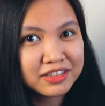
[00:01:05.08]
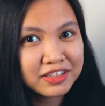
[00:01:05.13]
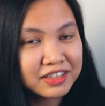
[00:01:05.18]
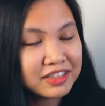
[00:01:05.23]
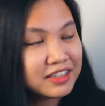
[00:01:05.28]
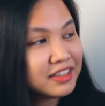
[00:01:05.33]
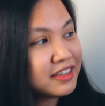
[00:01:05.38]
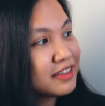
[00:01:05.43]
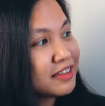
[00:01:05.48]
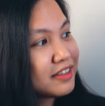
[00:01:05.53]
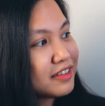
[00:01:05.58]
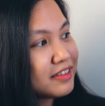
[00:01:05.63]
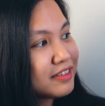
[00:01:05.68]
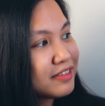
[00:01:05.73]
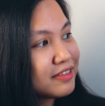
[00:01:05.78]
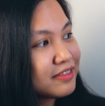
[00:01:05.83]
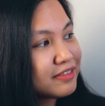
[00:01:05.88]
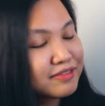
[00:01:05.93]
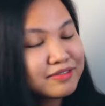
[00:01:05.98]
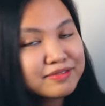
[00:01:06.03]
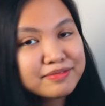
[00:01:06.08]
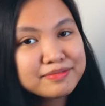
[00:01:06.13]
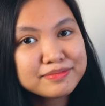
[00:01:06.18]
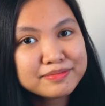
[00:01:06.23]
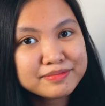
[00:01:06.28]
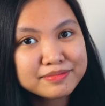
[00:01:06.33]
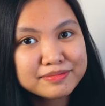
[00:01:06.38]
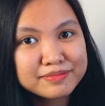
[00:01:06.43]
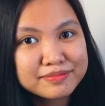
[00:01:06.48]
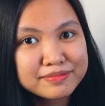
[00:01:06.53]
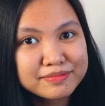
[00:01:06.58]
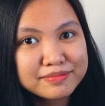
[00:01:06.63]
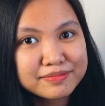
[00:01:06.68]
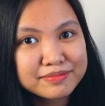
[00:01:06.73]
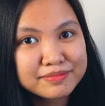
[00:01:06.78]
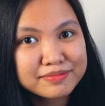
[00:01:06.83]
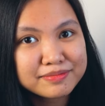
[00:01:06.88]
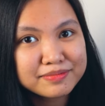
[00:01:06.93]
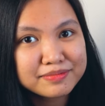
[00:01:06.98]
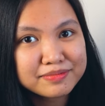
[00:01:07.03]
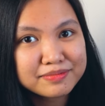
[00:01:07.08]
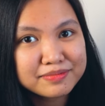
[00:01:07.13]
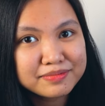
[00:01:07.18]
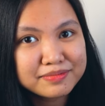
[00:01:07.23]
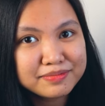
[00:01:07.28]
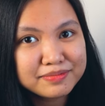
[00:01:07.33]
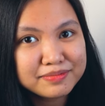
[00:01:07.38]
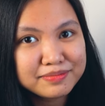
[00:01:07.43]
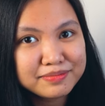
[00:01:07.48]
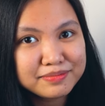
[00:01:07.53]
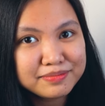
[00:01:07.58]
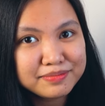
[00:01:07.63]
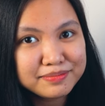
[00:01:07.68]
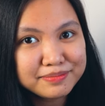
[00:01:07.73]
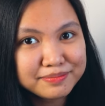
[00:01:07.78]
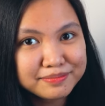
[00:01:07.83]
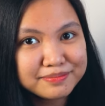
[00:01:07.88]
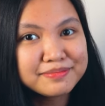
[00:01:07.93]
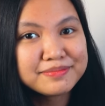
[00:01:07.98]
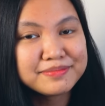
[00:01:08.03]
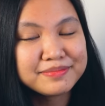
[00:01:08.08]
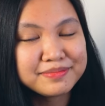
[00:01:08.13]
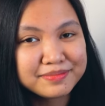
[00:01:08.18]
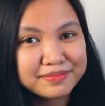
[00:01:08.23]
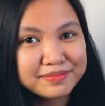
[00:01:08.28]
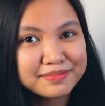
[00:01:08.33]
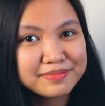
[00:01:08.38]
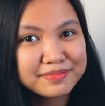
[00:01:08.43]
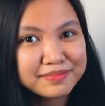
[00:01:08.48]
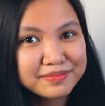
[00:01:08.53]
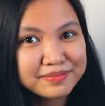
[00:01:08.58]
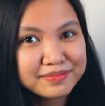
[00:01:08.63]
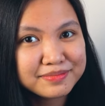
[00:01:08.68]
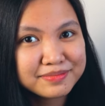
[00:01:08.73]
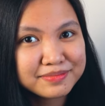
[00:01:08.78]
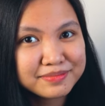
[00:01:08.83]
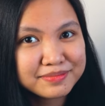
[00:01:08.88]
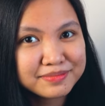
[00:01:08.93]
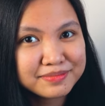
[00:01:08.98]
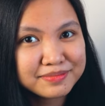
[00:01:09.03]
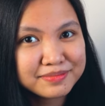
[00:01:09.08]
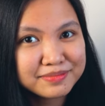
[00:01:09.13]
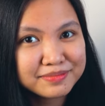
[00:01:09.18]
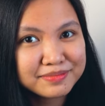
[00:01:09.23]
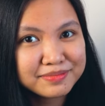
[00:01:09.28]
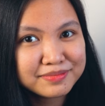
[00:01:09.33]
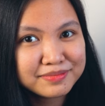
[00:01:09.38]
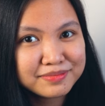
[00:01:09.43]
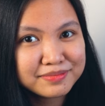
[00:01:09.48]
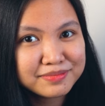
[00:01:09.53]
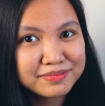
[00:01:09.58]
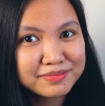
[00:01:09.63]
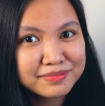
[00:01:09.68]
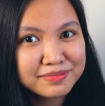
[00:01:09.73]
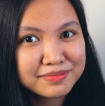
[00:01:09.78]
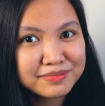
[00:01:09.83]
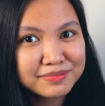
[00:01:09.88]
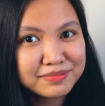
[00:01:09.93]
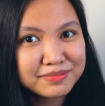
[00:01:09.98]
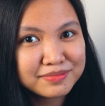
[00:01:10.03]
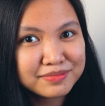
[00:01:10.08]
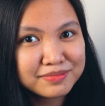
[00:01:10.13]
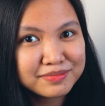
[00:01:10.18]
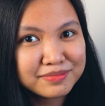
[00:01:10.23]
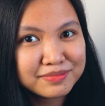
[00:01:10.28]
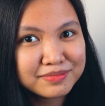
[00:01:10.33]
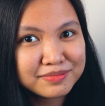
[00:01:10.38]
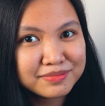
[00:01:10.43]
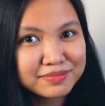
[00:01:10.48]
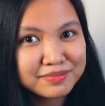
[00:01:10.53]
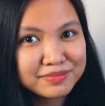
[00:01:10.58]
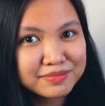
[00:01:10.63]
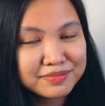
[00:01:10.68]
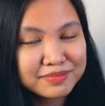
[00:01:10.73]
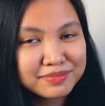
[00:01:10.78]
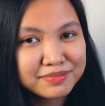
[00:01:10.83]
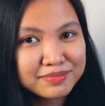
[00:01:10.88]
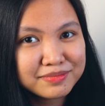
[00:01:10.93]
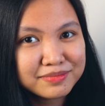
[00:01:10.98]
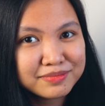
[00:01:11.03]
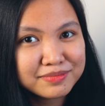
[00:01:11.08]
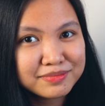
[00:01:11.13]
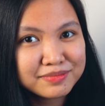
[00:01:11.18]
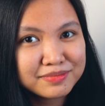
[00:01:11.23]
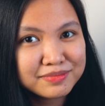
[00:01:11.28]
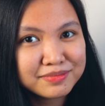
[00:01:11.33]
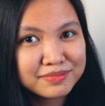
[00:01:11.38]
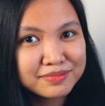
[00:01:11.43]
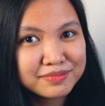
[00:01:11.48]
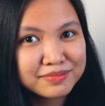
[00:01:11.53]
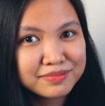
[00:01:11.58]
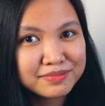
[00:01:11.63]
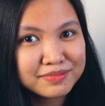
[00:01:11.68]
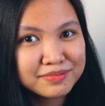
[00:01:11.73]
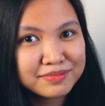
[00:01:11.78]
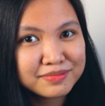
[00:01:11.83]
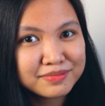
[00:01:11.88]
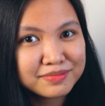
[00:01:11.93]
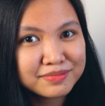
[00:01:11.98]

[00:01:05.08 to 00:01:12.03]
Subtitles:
The person shown says nothing.